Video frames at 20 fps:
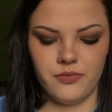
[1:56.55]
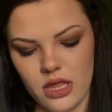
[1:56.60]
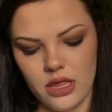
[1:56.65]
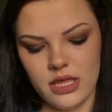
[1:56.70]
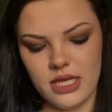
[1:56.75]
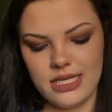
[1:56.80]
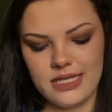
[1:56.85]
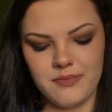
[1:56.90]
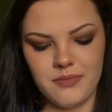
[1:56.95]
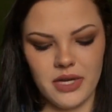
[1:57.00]

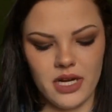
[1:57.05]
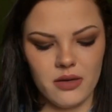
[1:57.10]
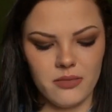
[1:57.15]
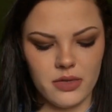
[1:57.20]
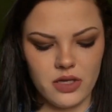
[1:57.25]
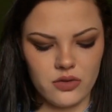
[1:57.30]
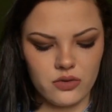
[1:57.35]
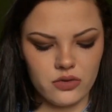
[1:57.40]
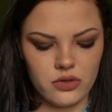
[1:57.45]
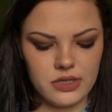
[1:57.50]
This Bare
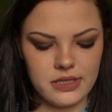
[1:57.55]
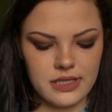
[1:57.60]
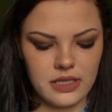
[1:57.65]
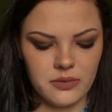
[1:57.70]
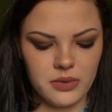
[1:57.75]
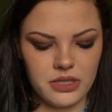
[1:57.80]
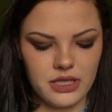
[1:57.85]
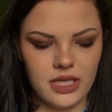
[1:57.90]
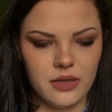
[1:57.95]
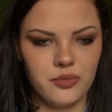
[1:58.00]
Minerals
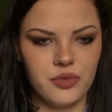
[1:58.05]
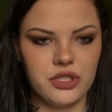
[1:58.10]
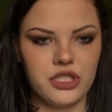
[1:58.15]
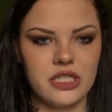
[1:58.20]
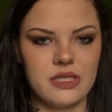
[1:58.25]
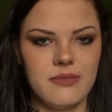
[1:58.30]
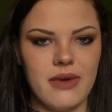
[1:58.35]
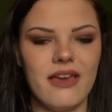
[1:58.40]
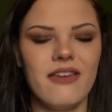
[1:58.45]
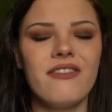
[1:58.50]
liquid lip, which
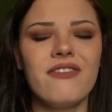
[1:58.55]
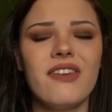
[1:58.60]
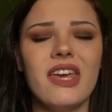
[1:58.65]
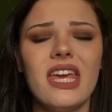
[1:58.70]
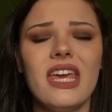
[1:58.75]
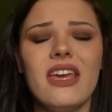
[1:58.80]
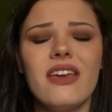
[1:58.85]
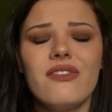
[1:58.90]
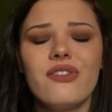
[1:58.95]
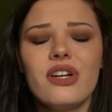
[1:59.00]
is my
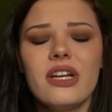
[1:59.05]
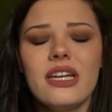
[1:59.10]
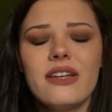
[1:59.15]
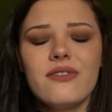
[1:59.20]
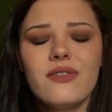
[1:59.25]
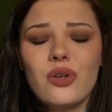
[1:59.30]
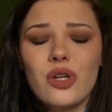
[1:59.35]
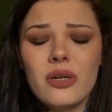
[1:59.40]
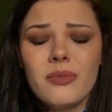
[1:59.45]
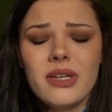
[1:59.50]
favorite
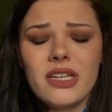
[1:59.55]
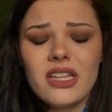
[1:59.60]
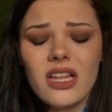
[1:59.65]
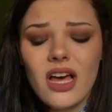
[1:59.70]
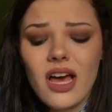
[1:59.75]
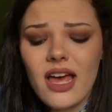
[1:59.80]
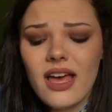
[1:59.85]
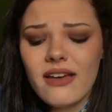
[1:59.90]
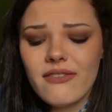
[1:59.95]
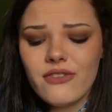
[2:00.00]

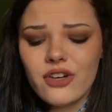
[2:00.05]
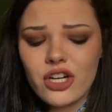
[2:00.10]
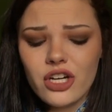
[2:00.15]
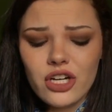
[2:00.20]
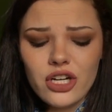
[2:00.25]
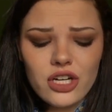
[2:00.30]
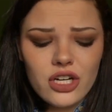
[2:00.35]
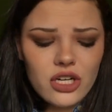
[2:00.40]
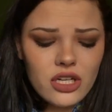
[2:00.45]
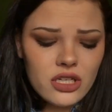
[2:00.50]
formula
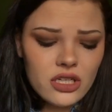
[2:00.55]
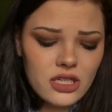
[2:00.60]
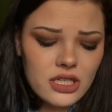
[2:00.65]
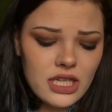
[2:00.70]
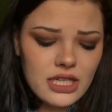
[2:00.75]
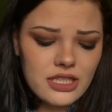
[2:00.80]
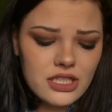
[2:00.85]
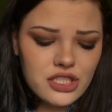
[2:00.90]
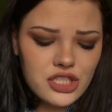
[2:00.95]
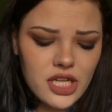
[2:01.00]
ever,
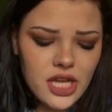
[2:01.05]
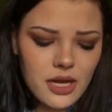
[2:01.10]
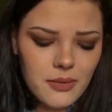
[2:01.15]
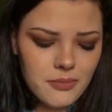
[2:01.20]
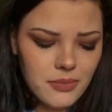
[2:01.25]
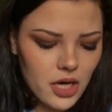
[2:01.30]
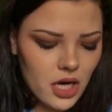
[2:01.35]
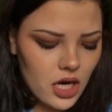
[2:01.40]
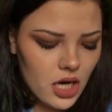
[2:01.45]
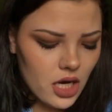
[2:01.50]
in the
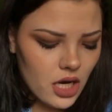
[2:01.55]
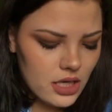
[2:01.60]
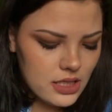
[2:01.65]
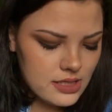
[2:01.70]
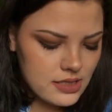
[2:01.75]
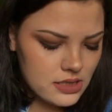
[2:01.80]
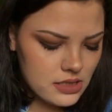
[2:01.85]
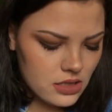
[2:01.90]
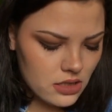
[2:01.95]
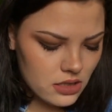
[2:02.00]
shade
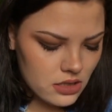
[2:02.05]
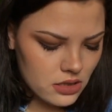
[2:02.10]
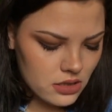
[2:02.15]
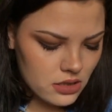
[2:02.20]
Boss.